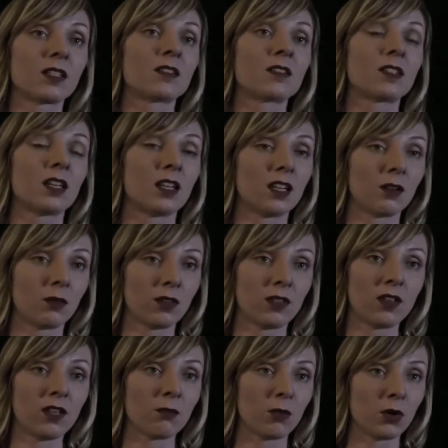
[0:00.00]
Is sitting with
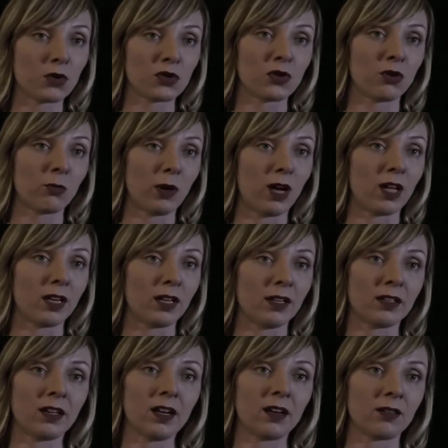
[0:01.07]
the emotional
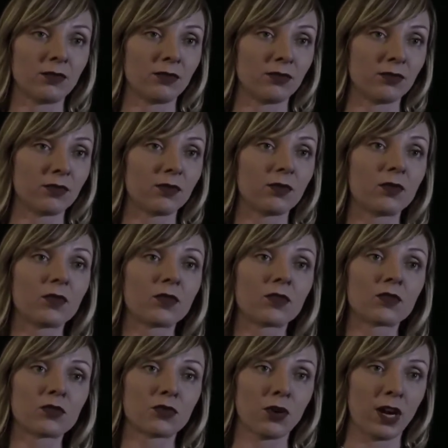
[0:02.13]
body of
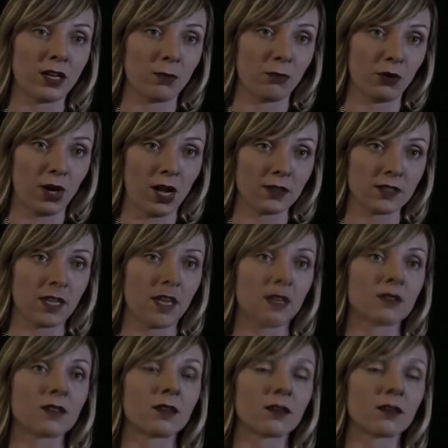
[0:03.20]
trying to process.